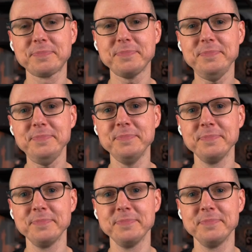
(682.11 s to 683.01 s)

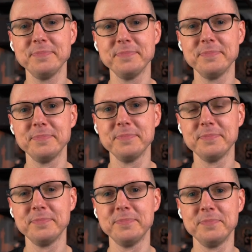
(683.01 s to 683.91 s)

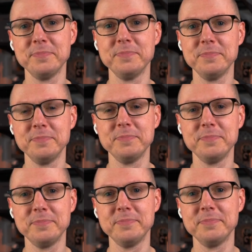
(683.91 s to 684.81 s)

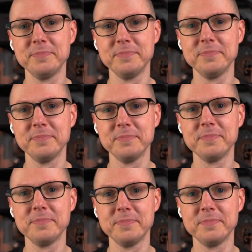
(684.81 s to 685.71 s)

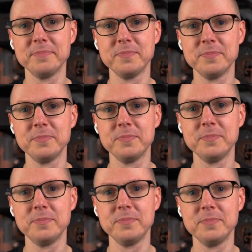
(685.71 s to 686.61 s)

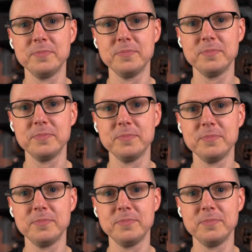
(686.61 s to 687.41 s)
[no speech]